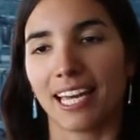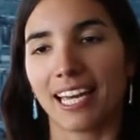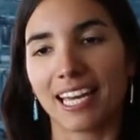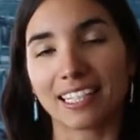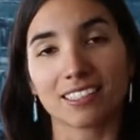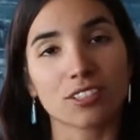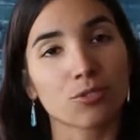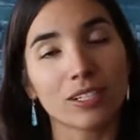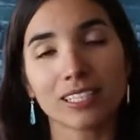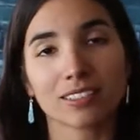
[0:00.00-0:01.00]
And
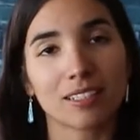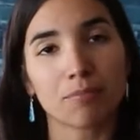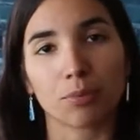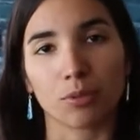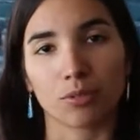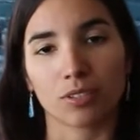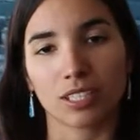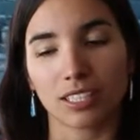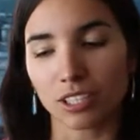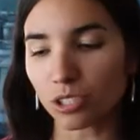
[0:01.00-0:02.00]
it's really simple.
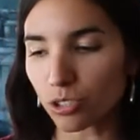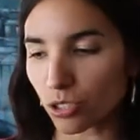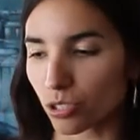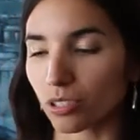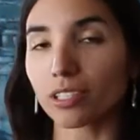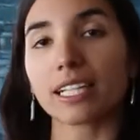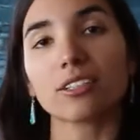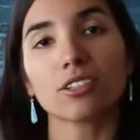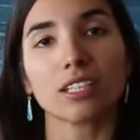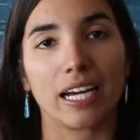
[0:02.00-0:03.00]
You just look
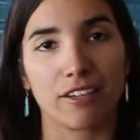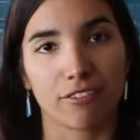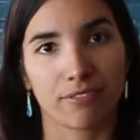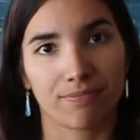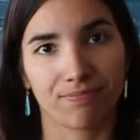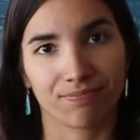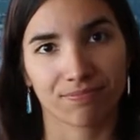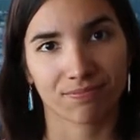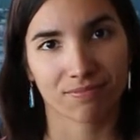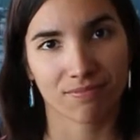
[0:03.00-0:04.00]
at your life
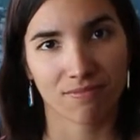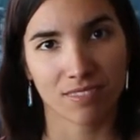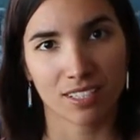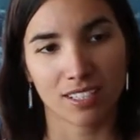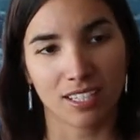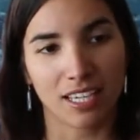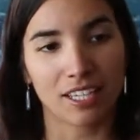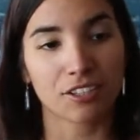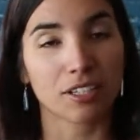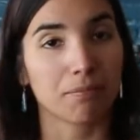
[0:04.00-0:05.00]

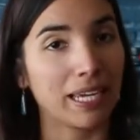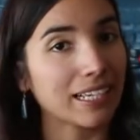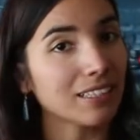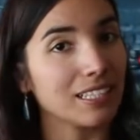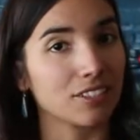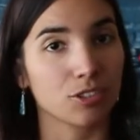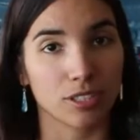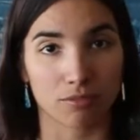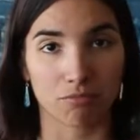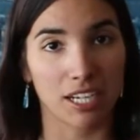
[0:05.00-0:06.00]
and you can make a list. You
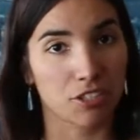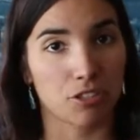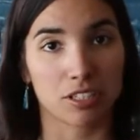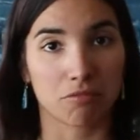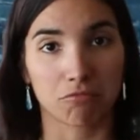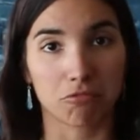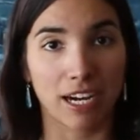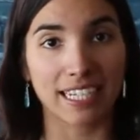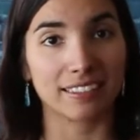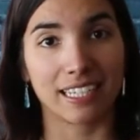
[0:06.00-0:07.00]
can actually
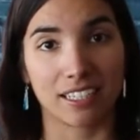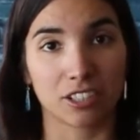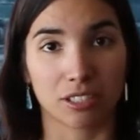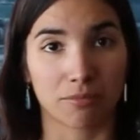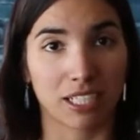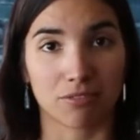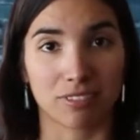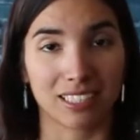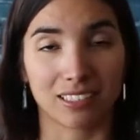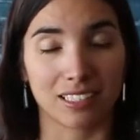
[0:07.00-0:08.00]
write it down. You can make a
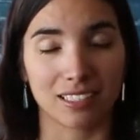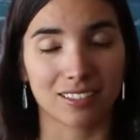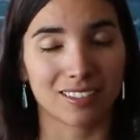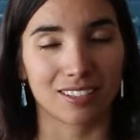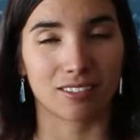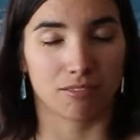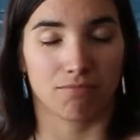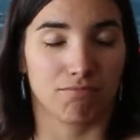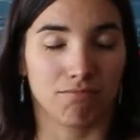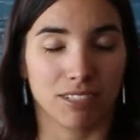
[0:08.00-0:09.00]
written list. It's
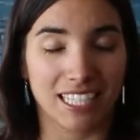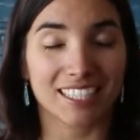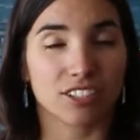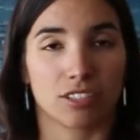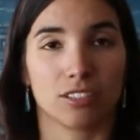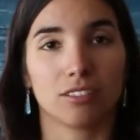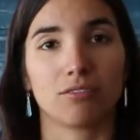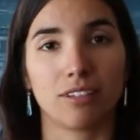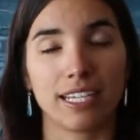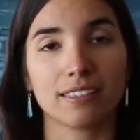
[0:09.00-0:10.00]
easier,
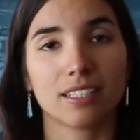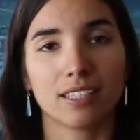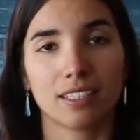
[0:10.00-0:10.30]
right?